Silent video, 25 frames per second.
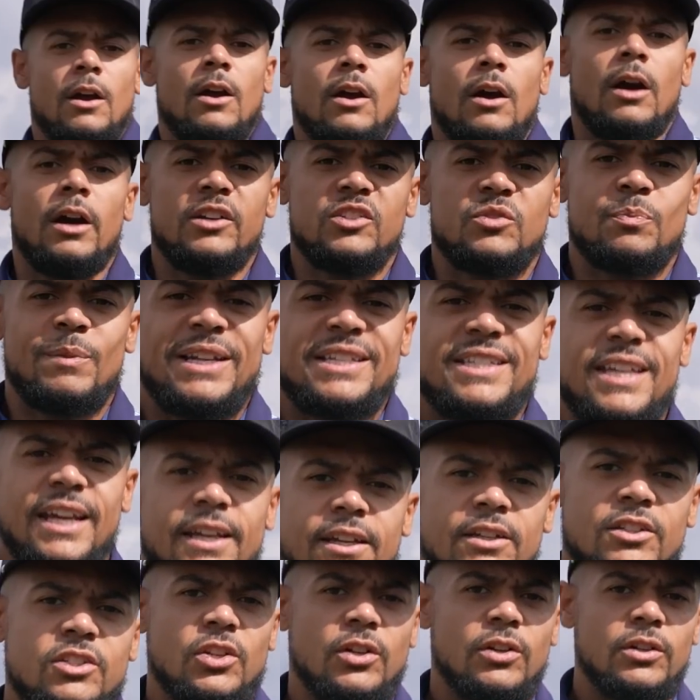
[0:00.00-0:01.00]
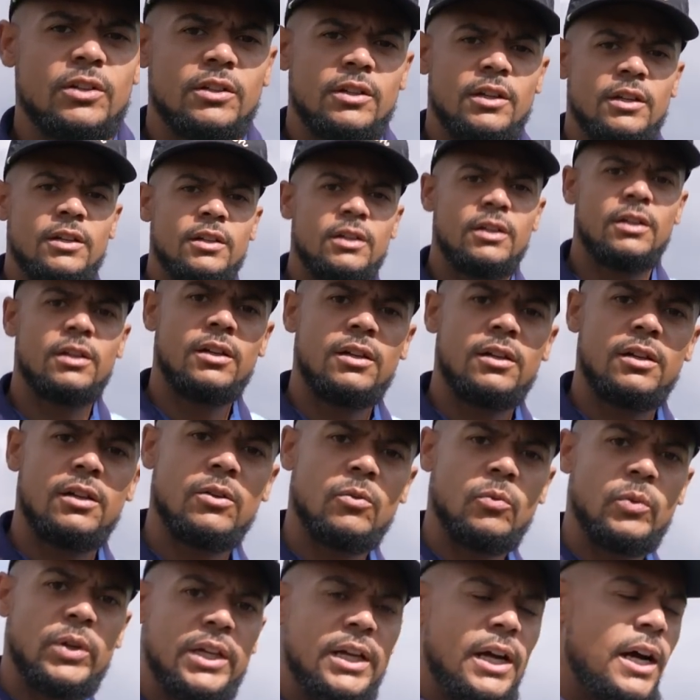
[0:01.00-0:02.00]
All right, it's my second turn.
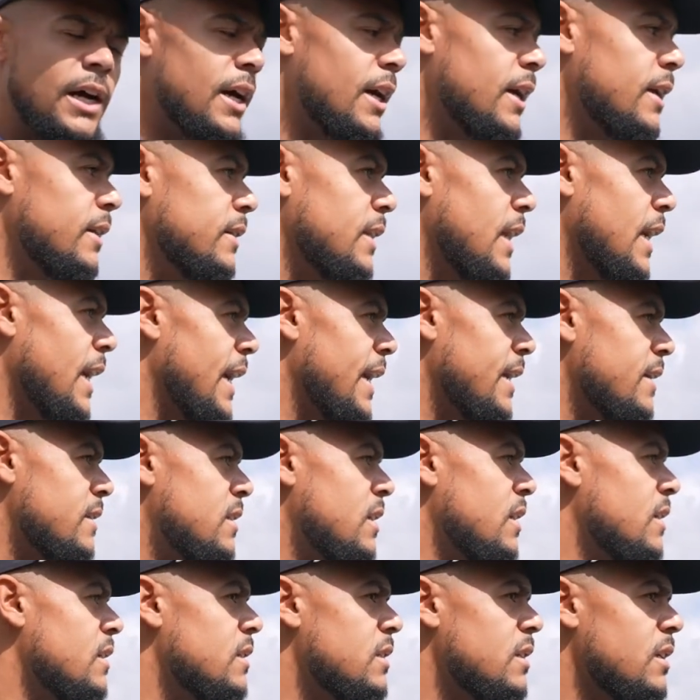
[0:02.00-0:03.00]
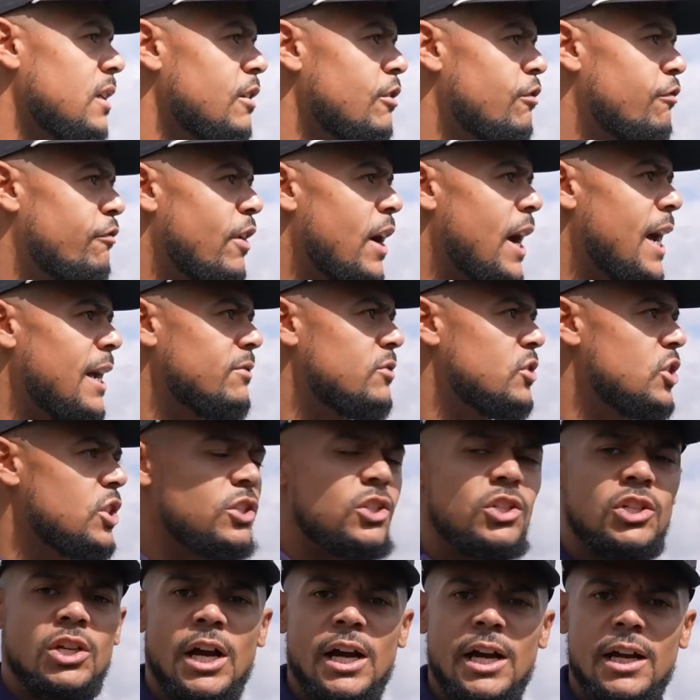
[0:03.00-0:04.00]
We got the AT&T
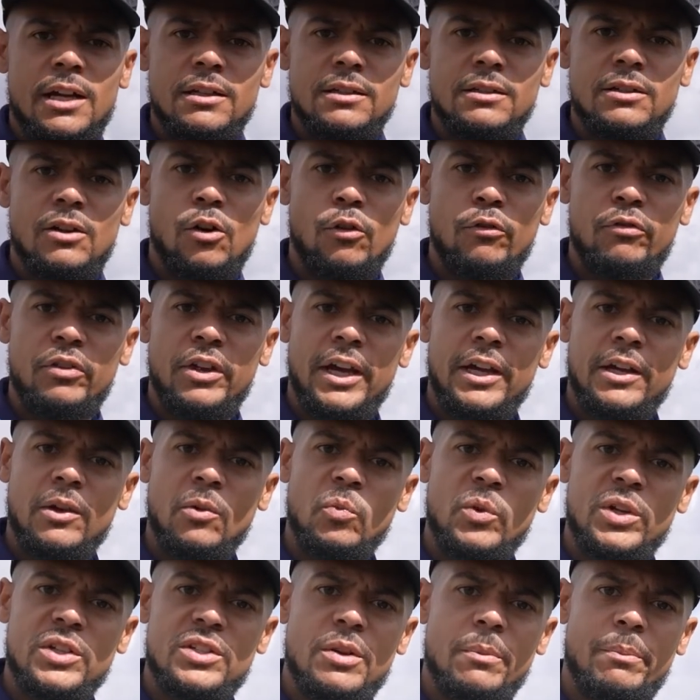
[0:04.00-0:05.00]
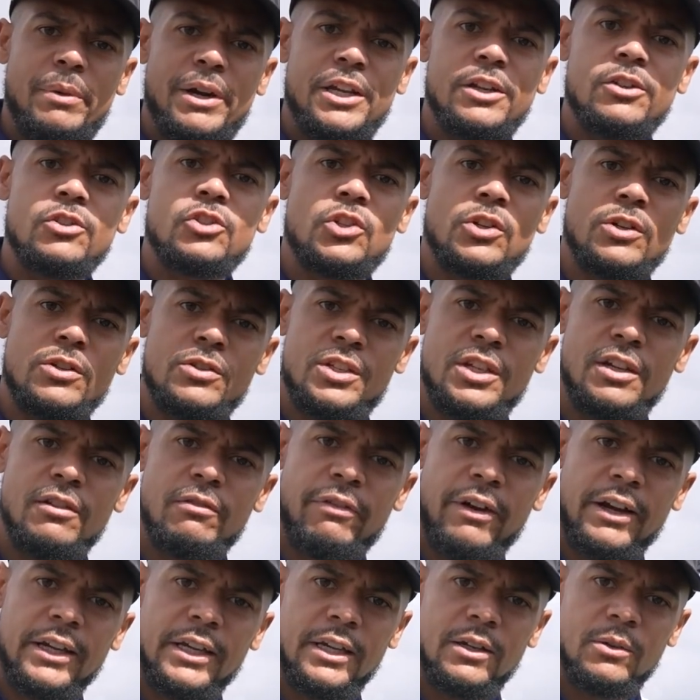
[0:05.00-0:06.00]
5G shot. Hopefully I can win somebody a jersey
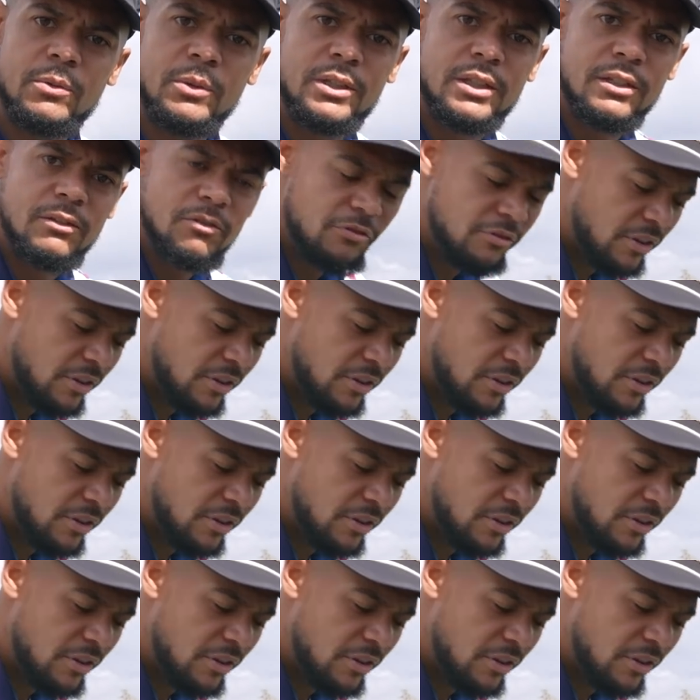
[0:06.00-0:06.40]
if I get it within